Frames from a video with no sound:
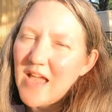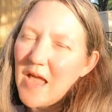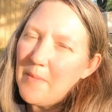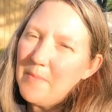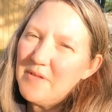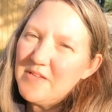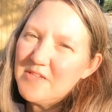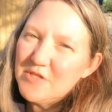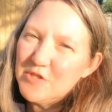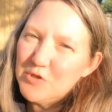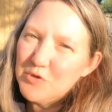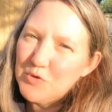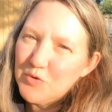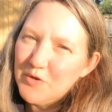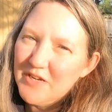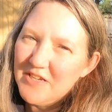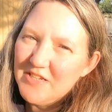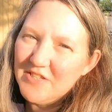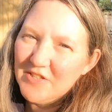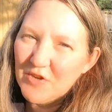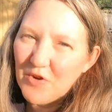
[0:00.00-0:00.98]
I miss the
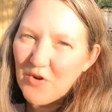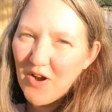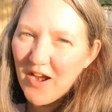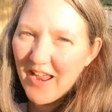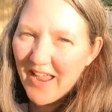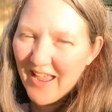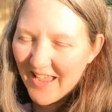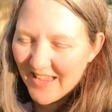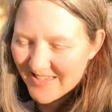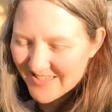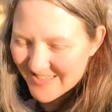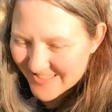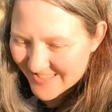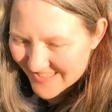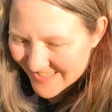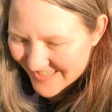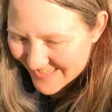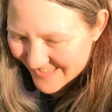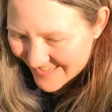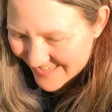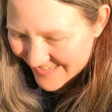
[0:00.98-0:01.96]
trees and the grass.